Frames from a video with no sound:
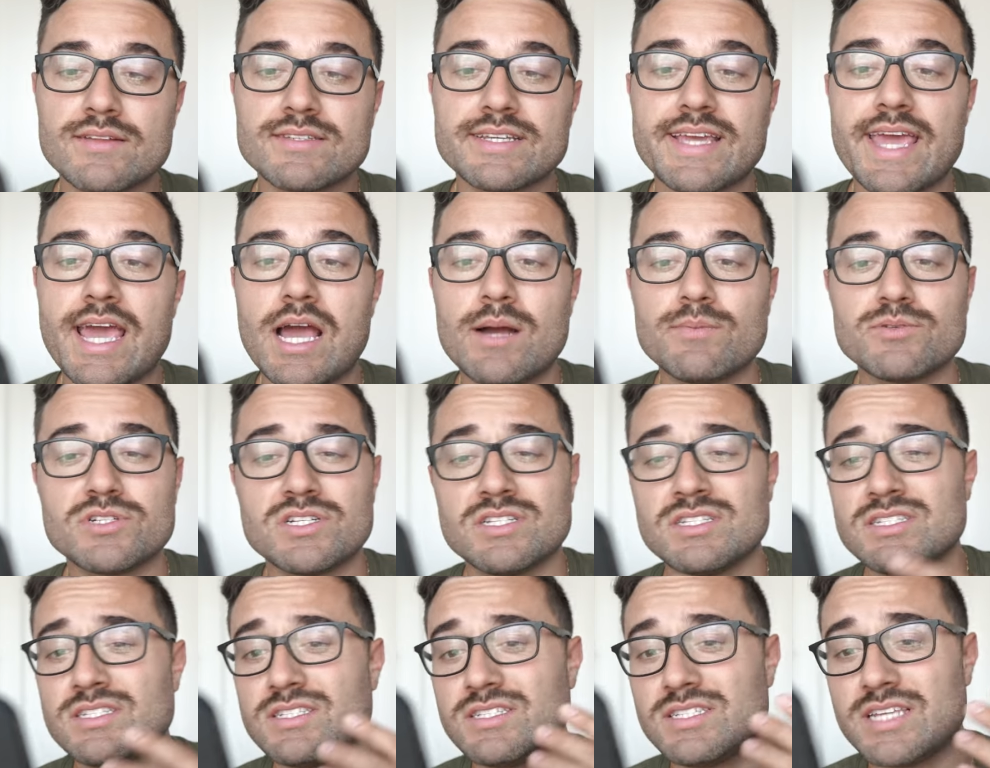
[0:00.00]
out the
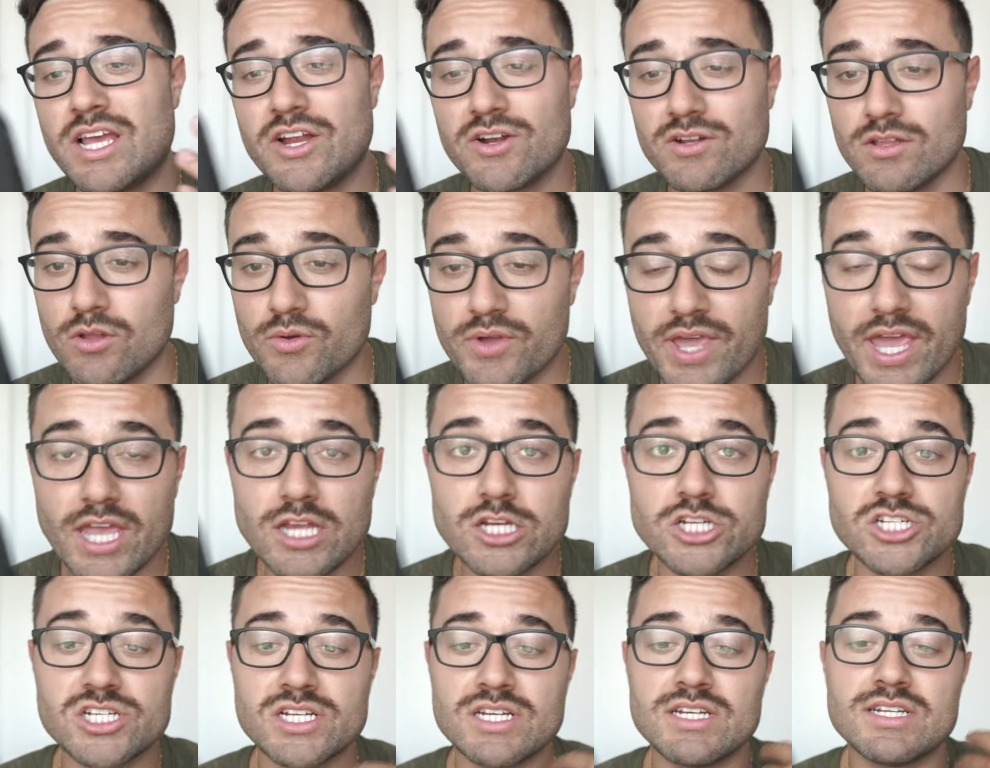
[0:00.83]
caption, set your
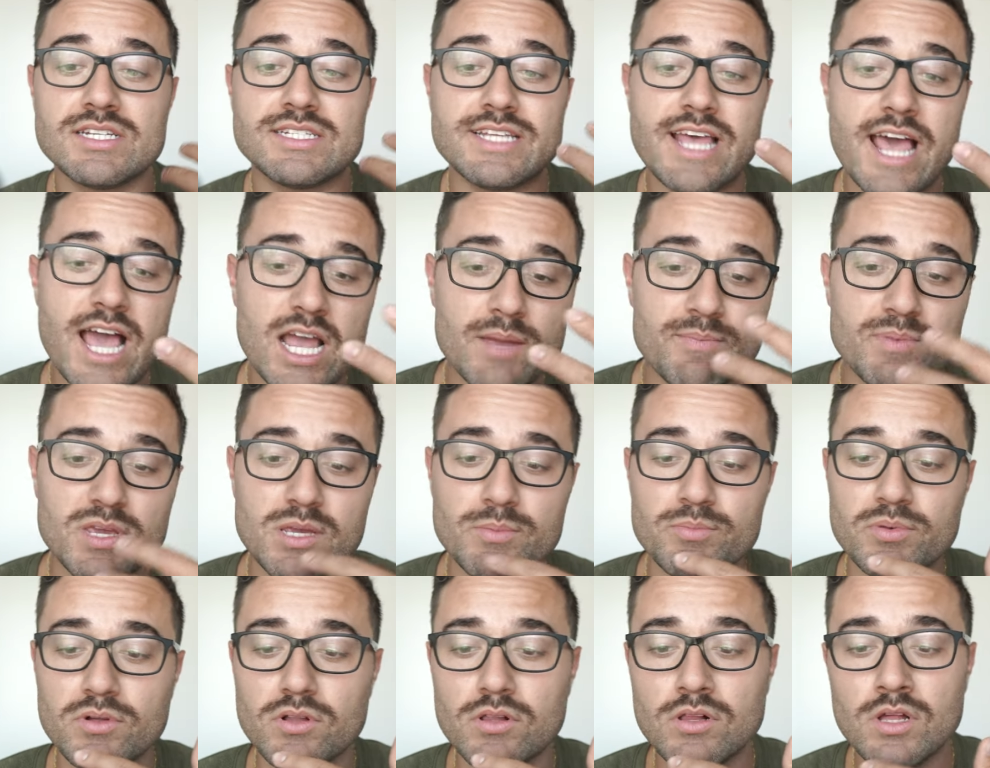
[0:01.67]
location, tag
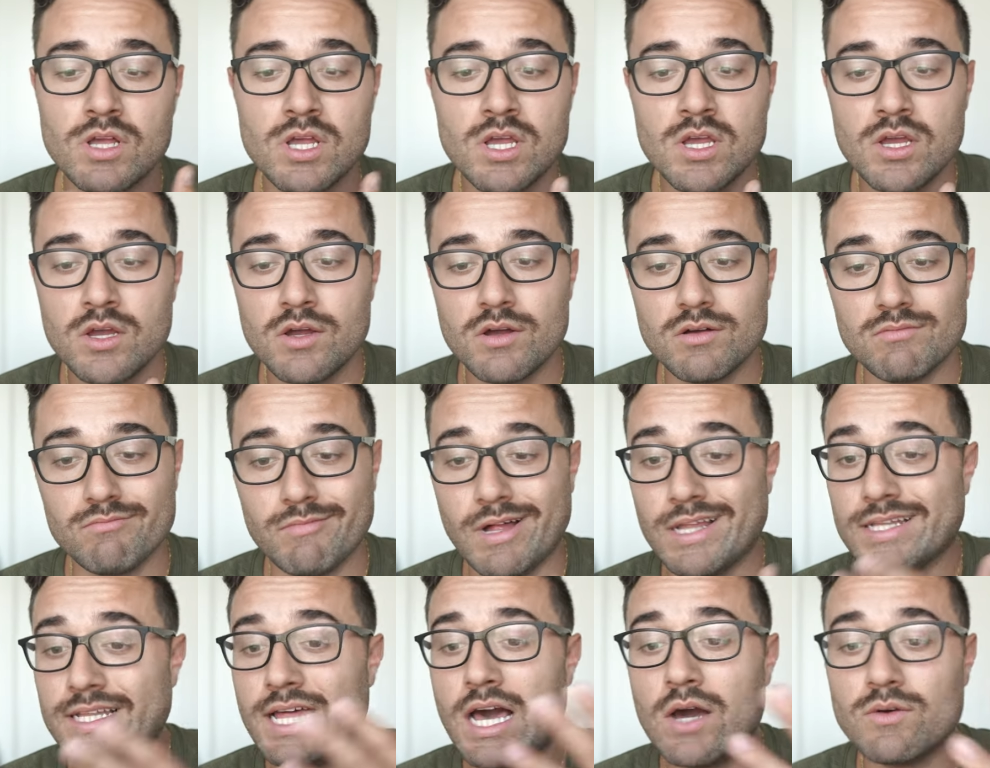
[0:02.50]
people,
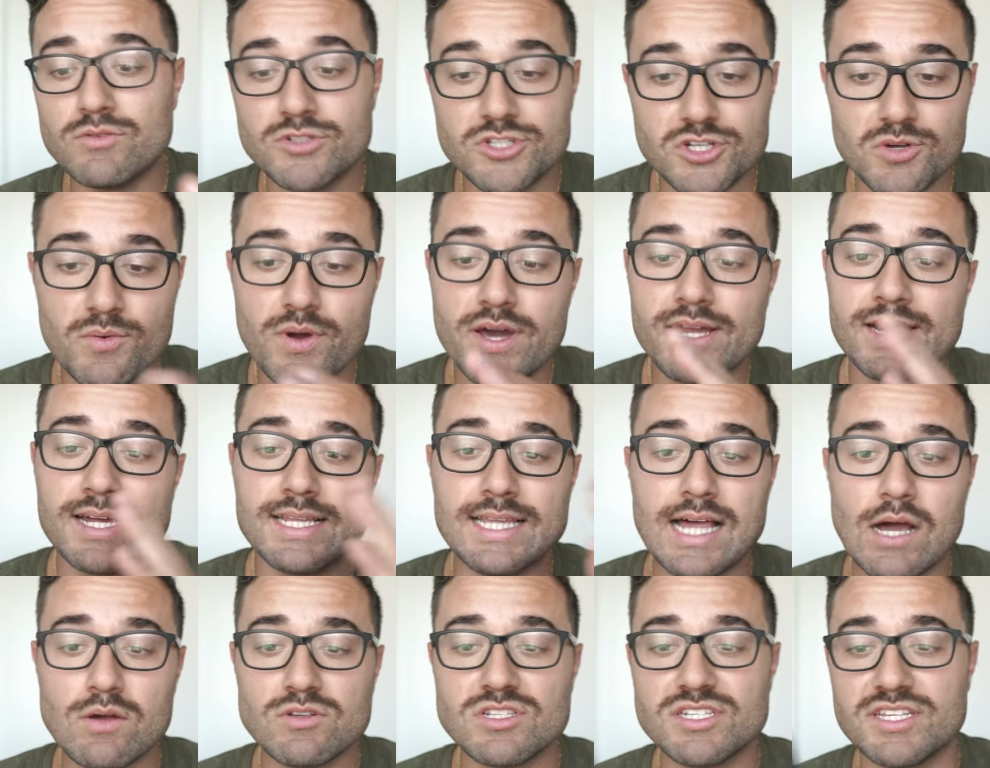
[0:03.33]
allow duet,
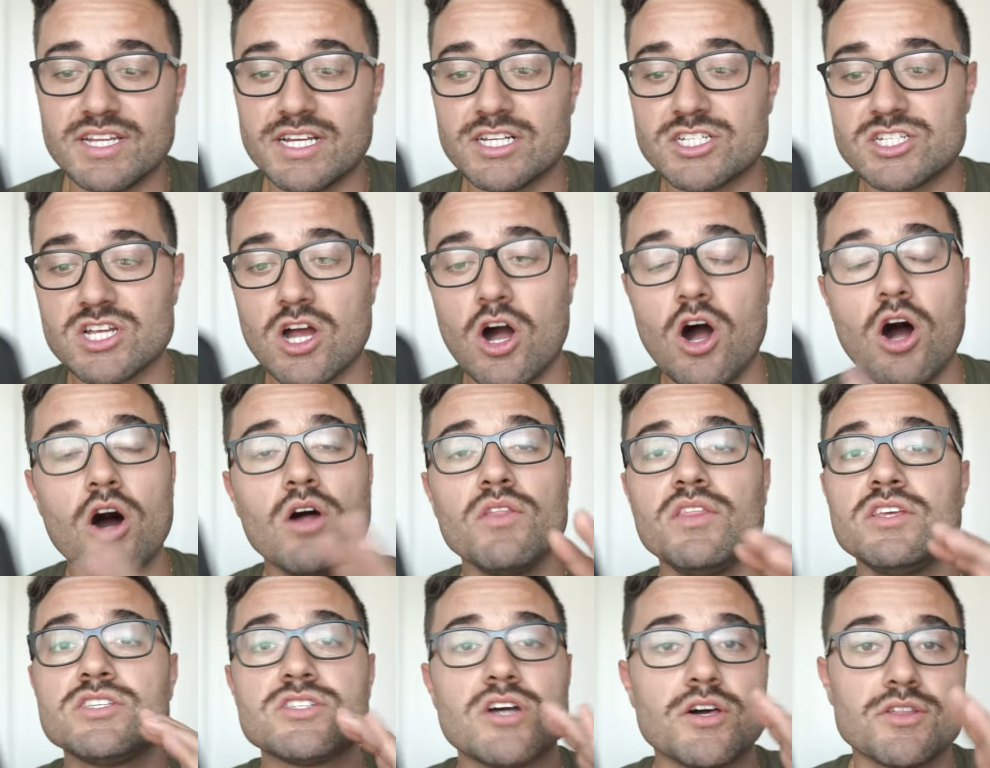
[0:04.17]
allow stitch,
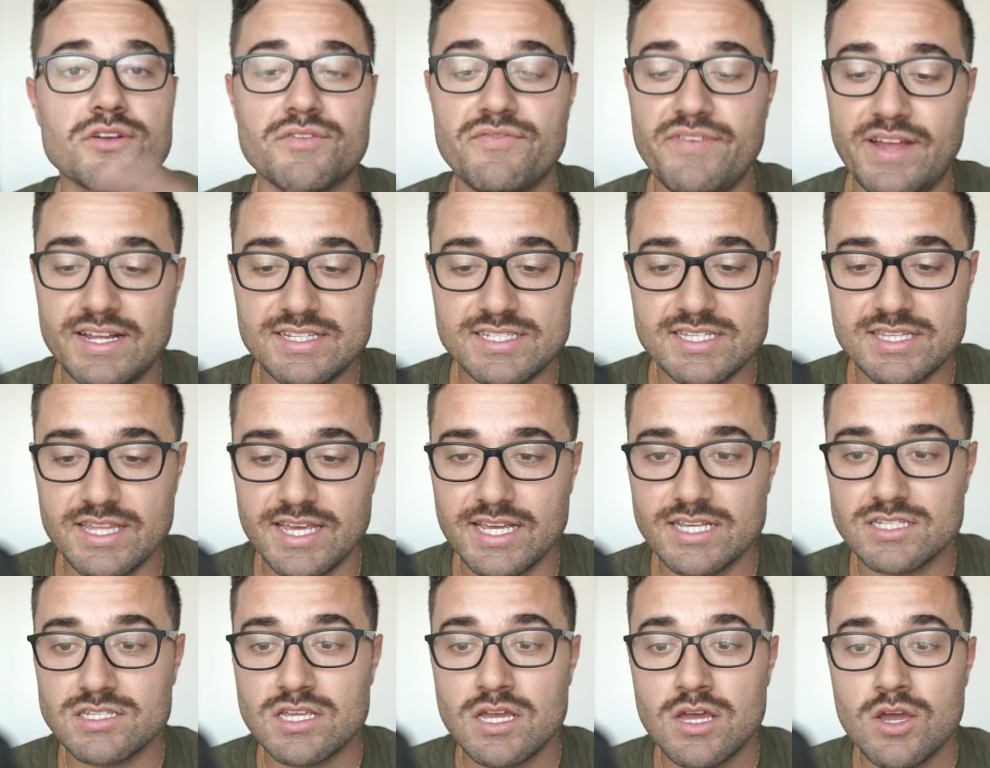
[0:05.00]
all these other fancy
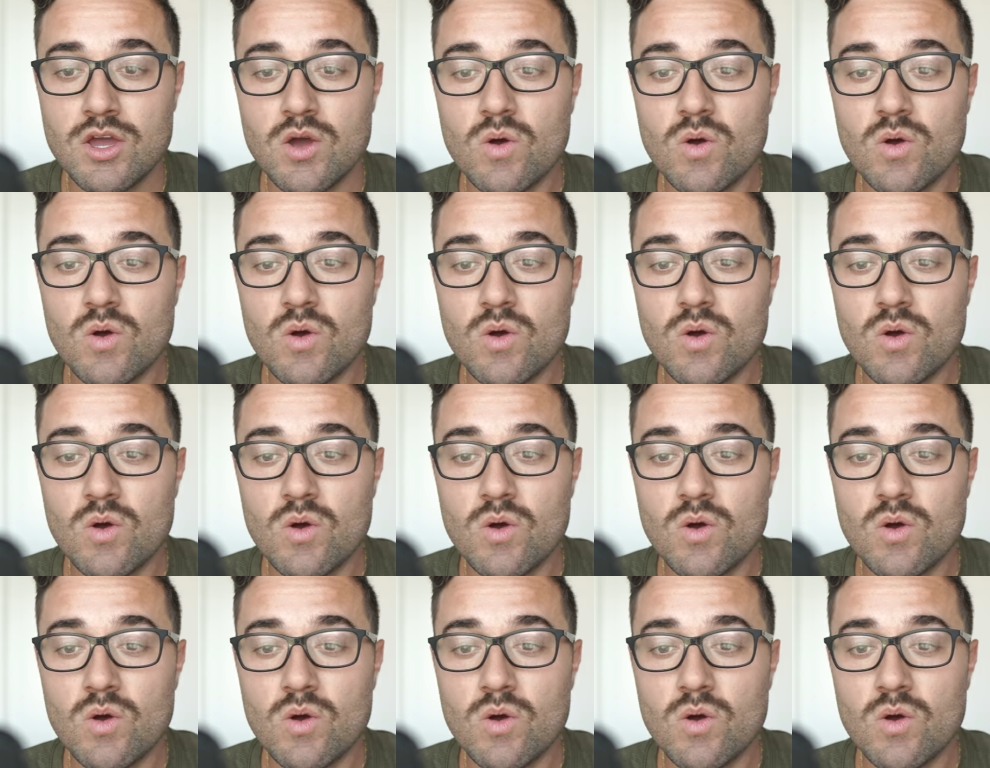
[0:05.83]
things.